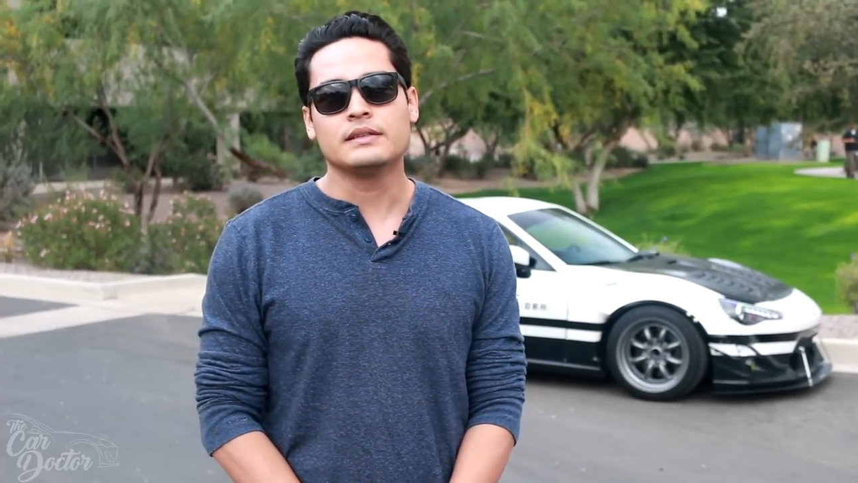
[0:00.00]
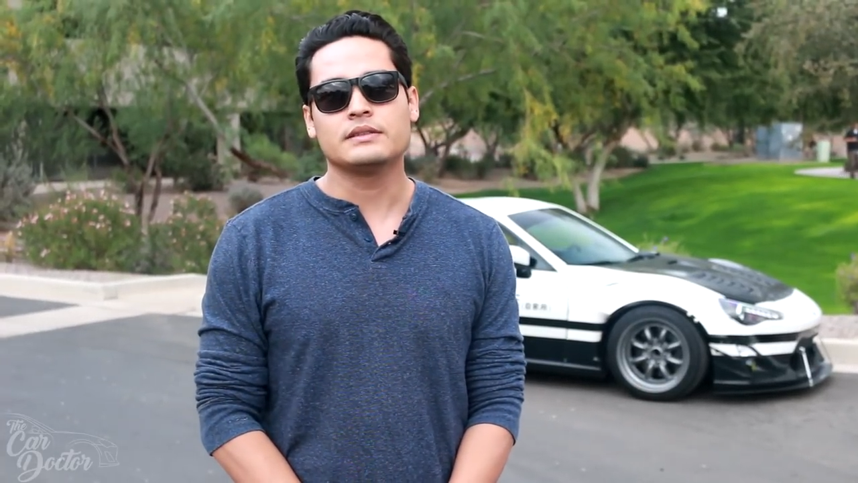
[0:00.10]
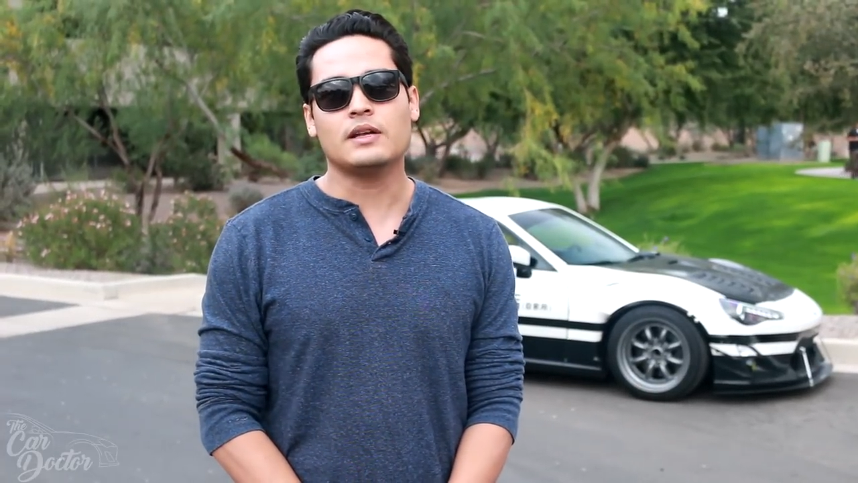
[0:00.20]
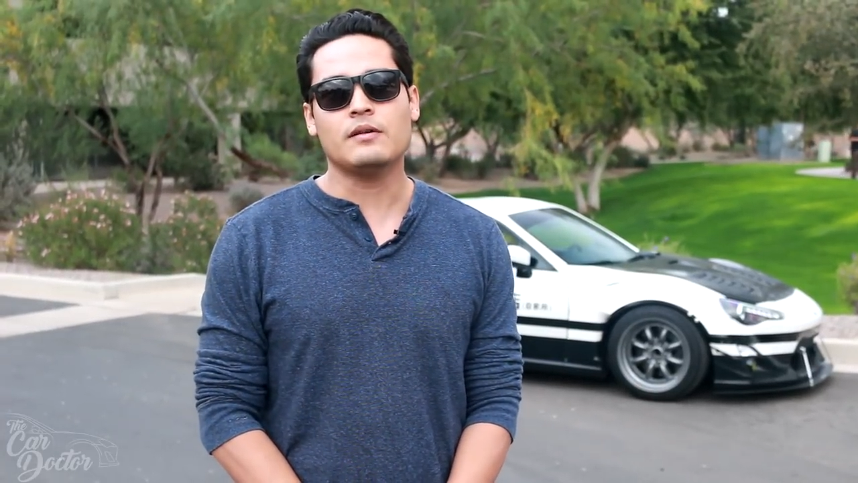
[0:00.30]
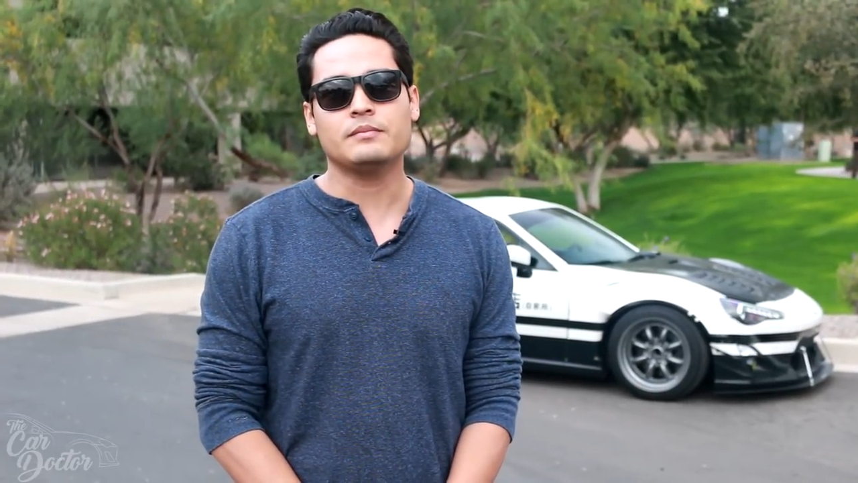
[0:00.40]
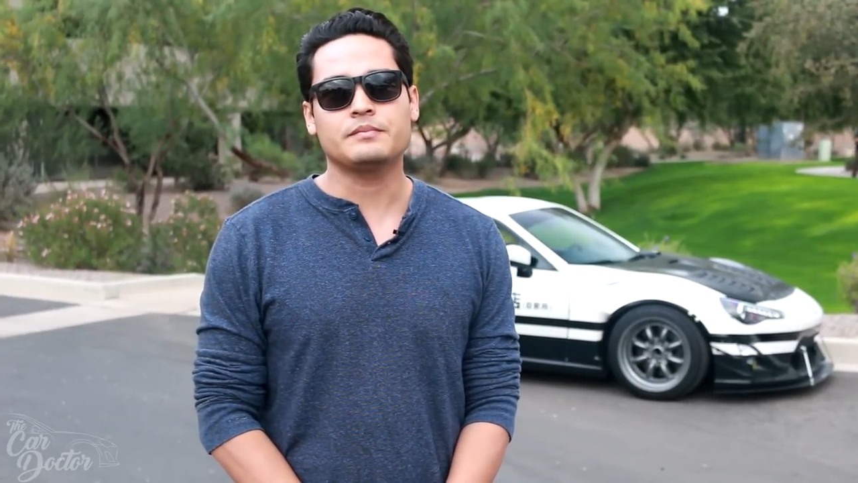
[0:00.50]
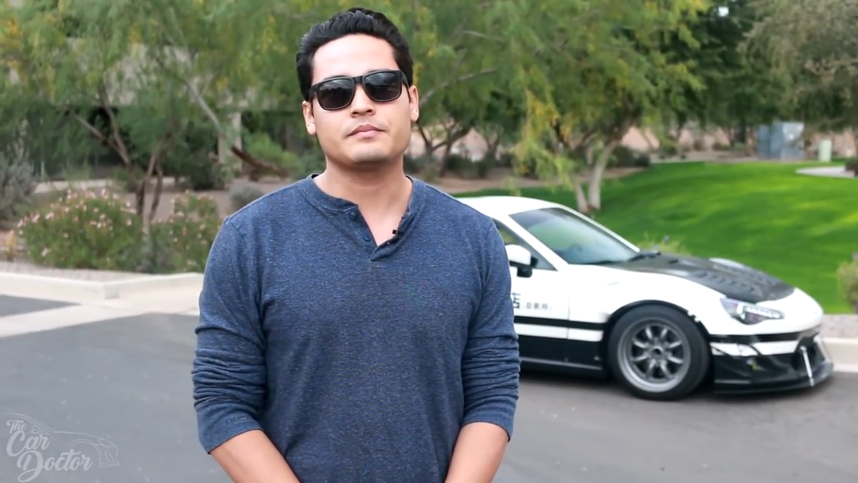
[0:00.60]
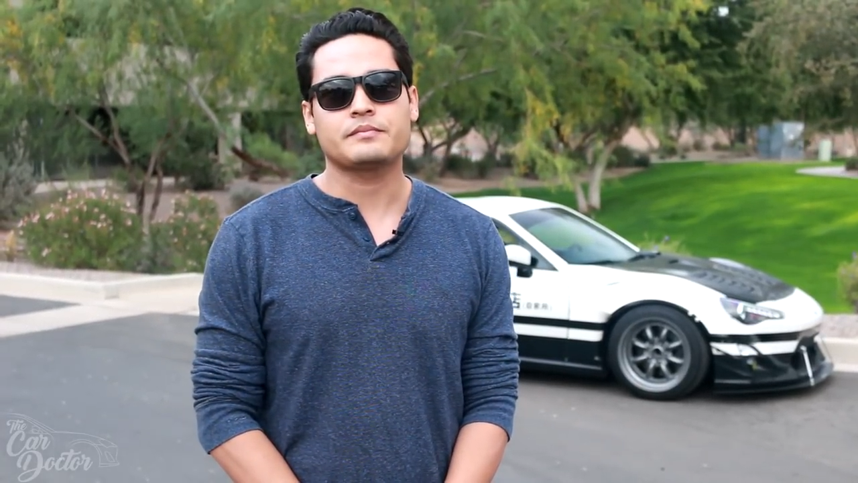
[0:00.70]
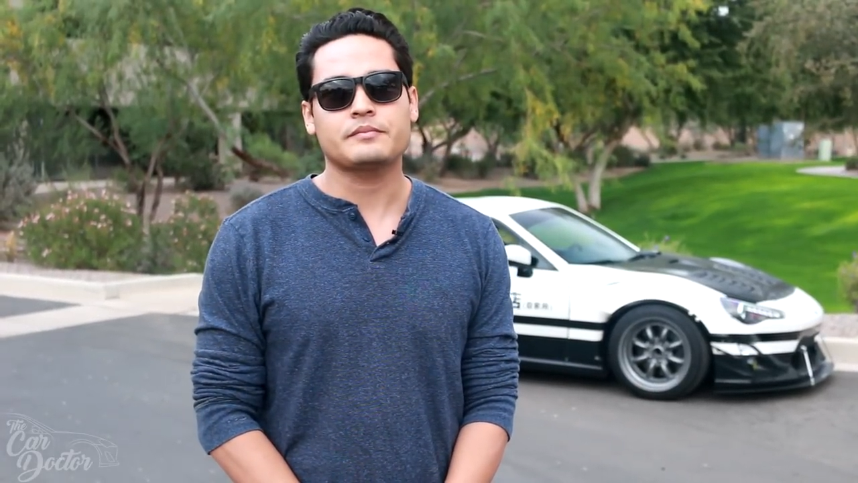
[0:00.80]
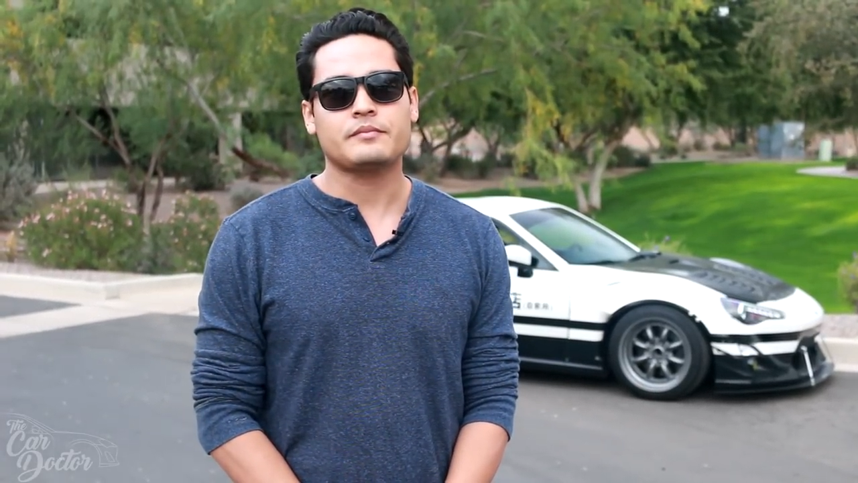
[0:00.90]
So
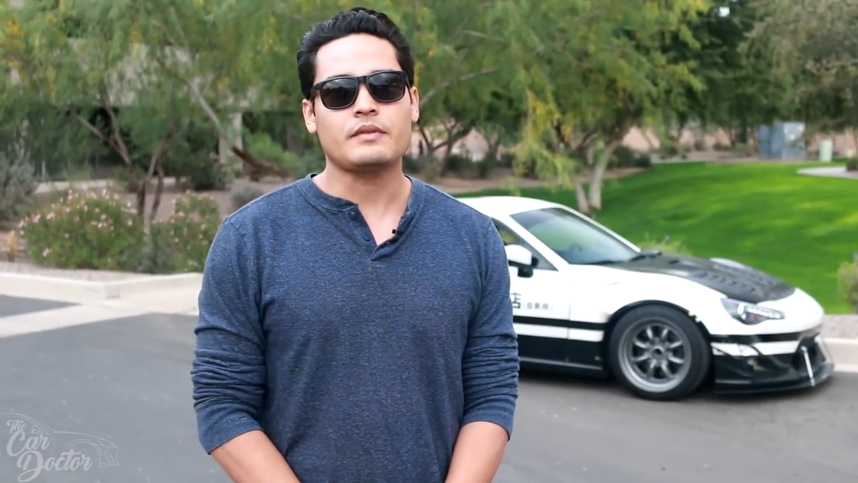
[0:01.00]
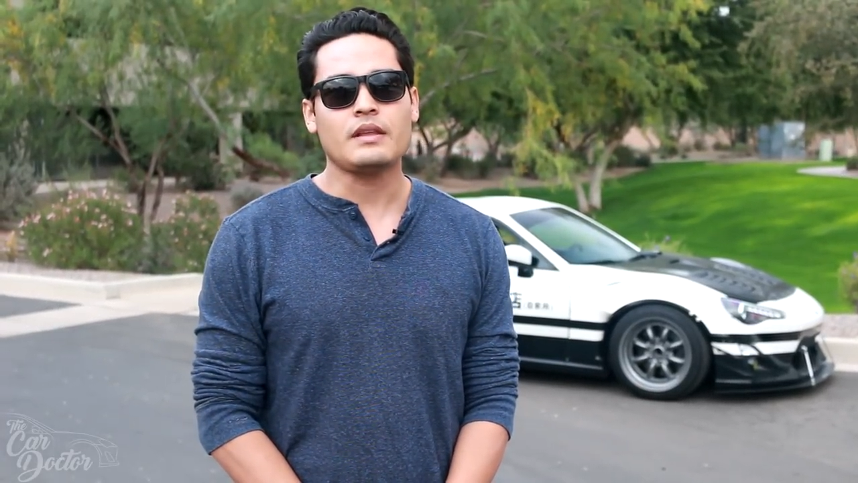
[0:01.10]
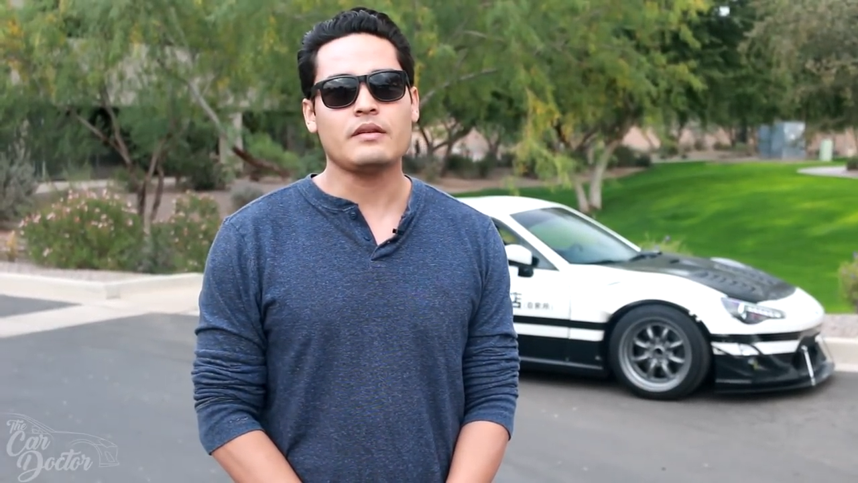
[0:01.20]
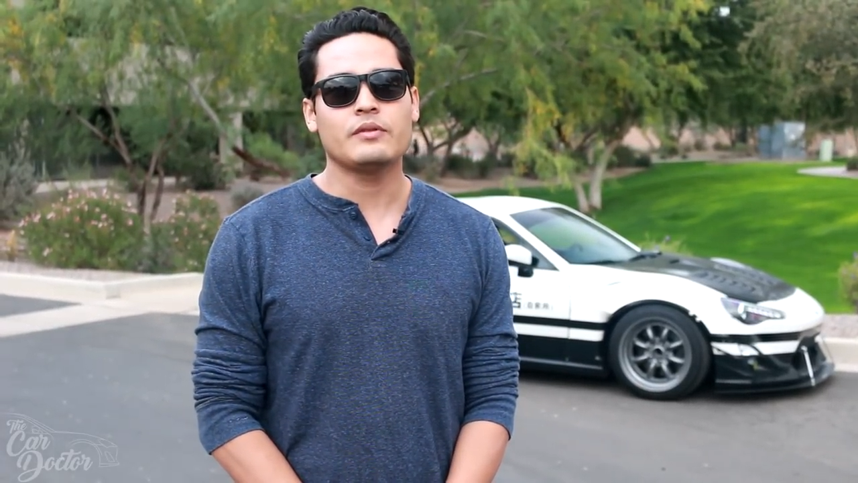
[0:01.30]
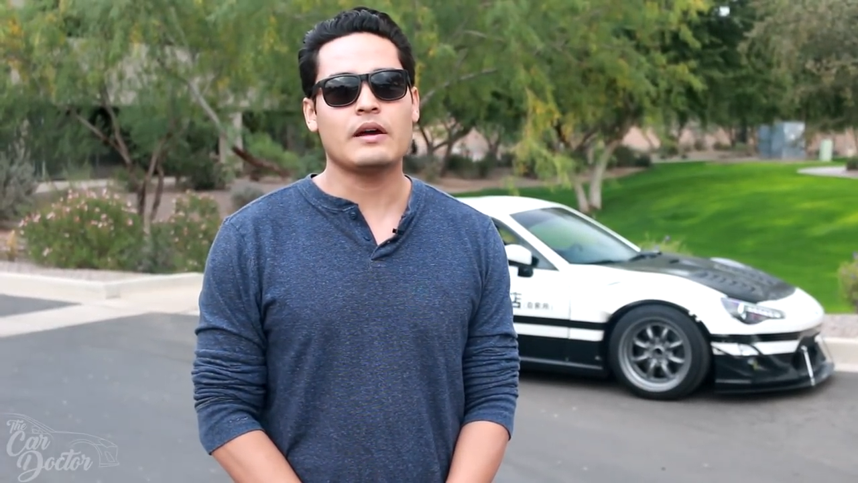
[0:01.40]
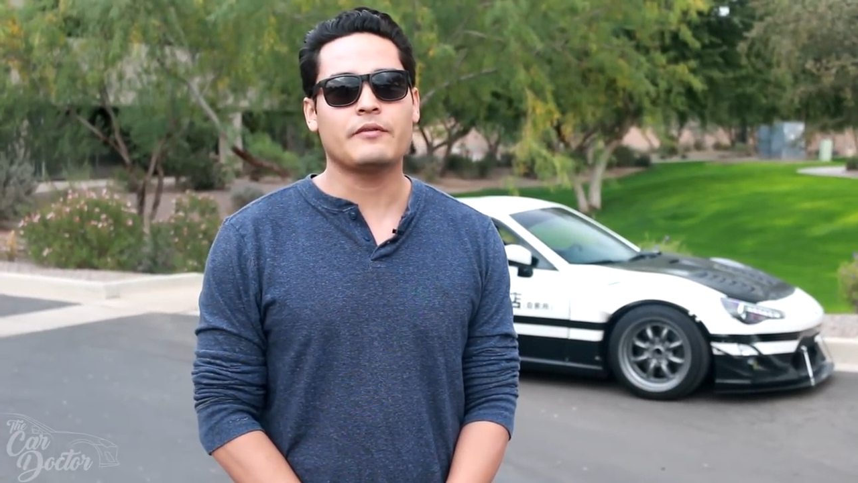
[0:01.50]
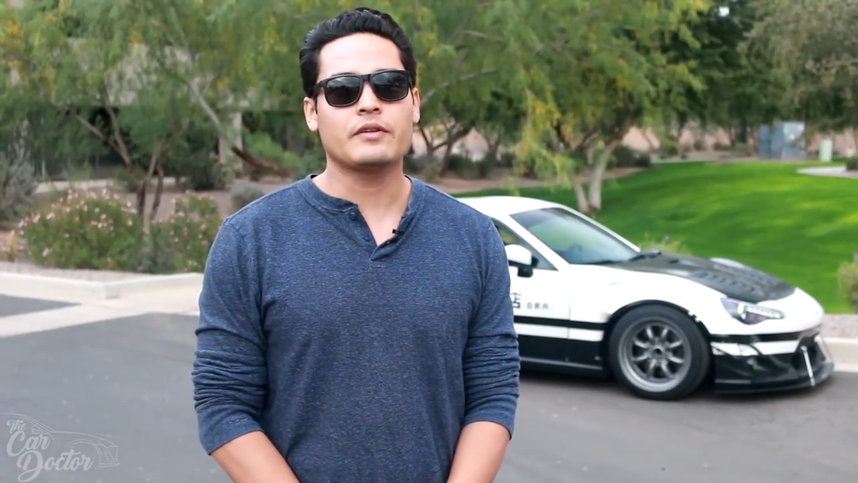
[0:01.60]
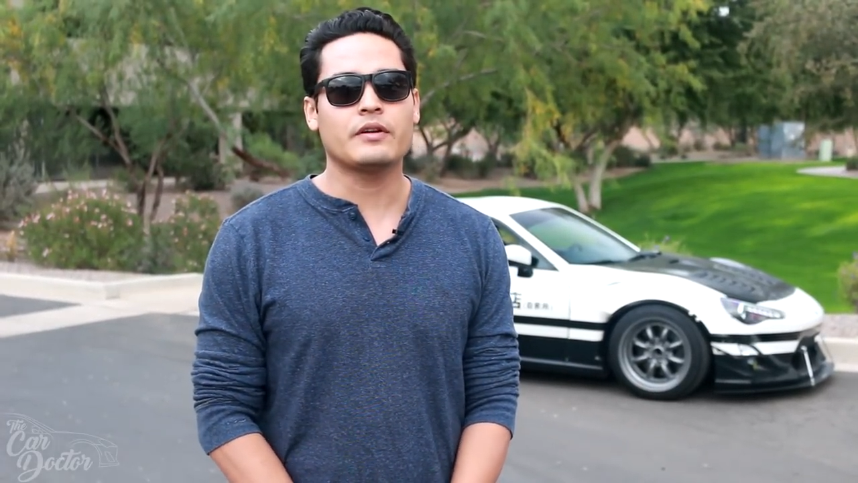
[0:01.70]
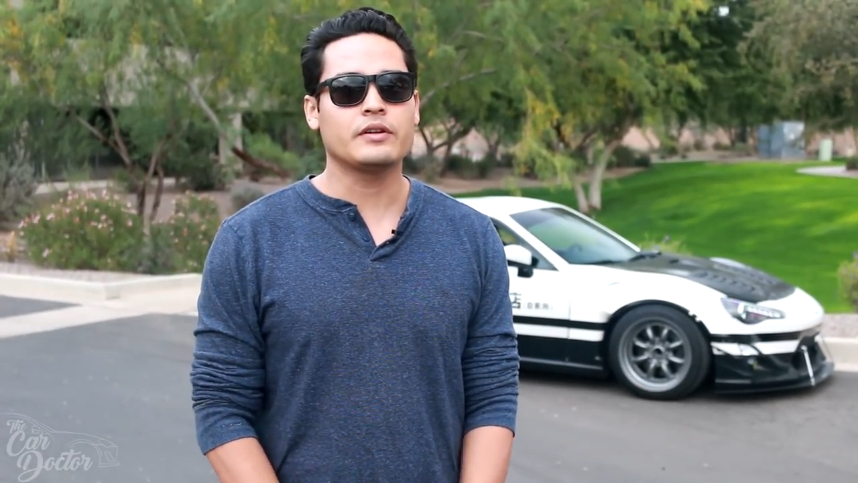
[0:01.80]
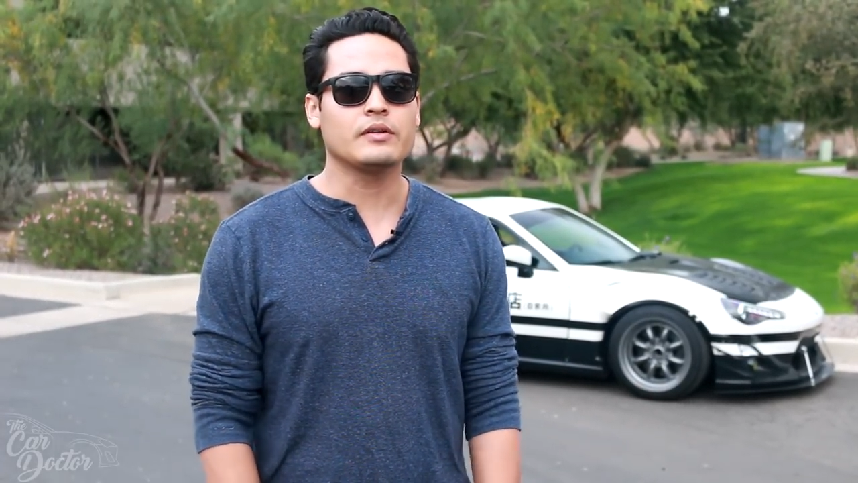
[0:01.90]
without
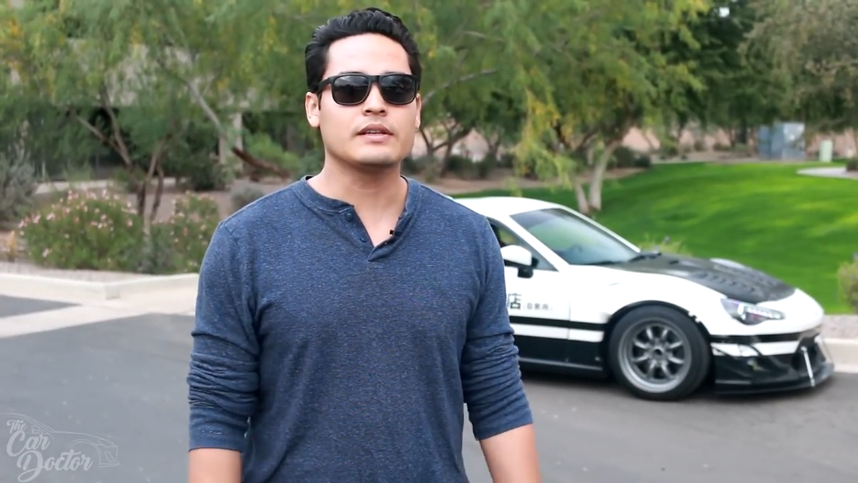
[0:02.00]
further ado,